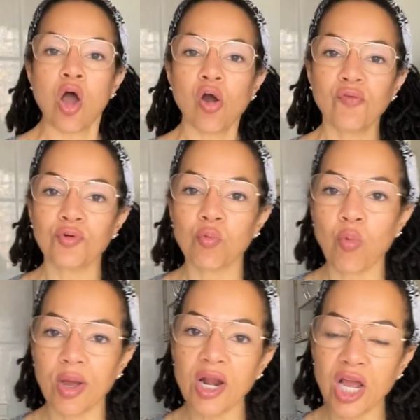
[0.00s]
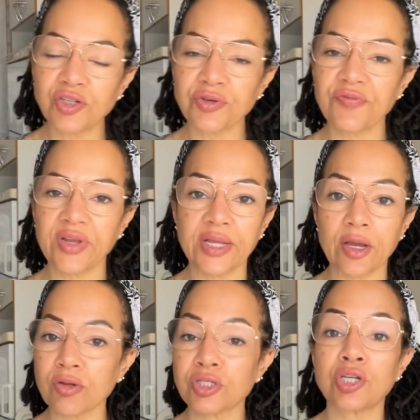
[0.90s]
Over 100
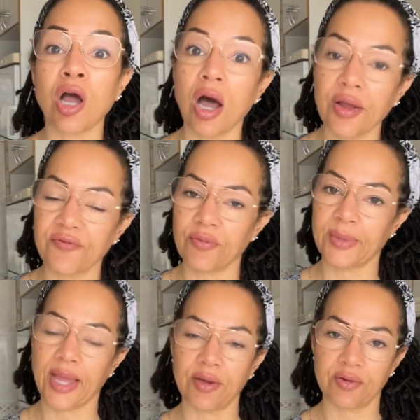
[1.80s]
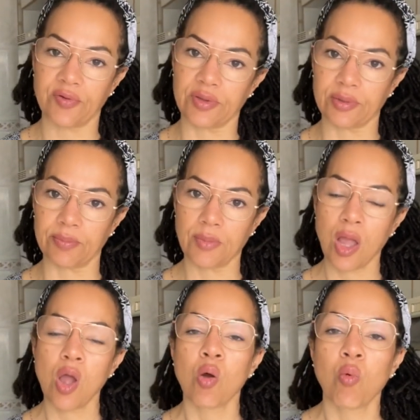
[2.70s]
videos gone from the algorithm.
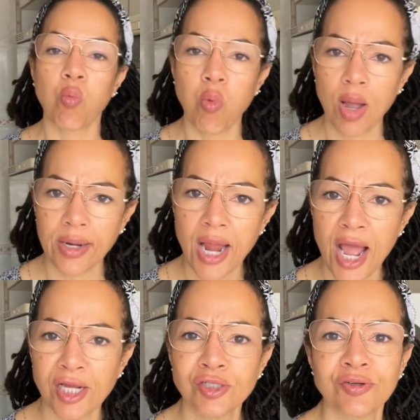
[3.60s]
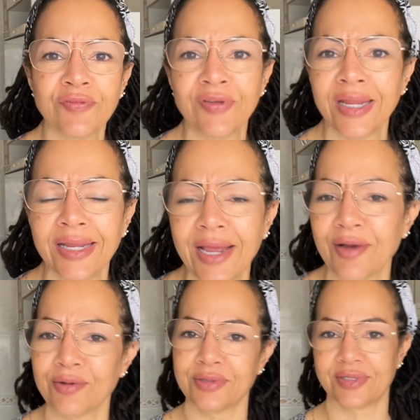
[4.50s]
100
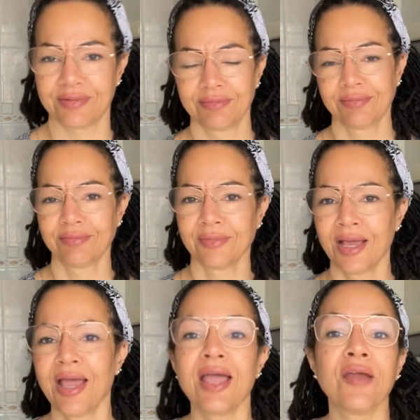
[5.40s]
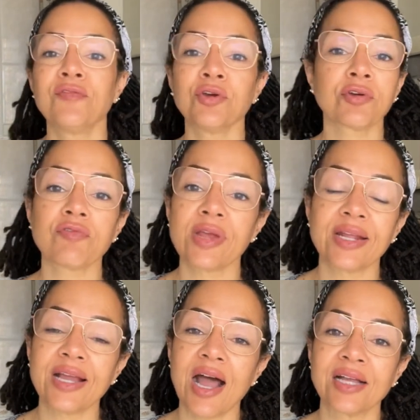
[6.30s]
videos! If you're
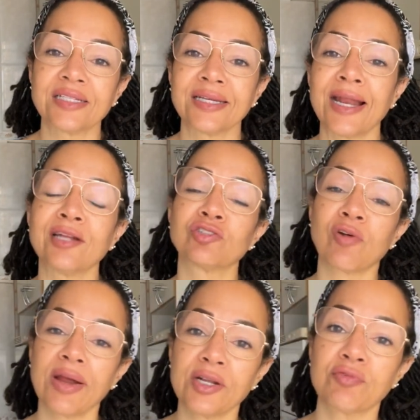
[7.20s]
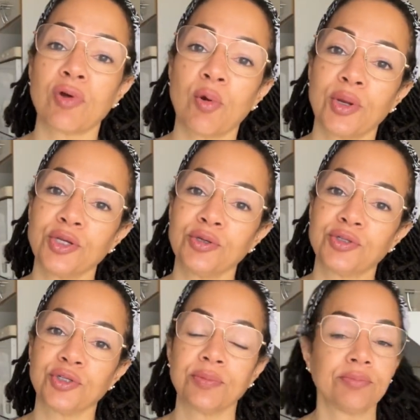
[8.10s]
creating content and trying to grow on
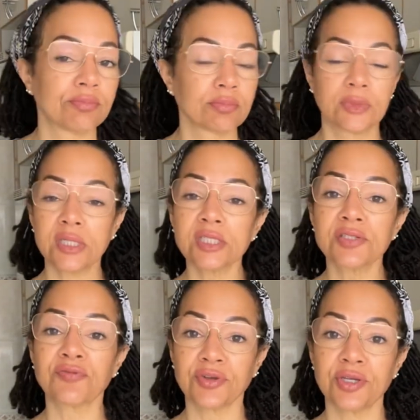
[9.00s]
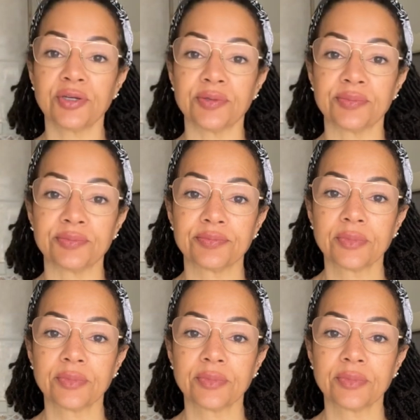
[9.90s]
YouTube, this is for you.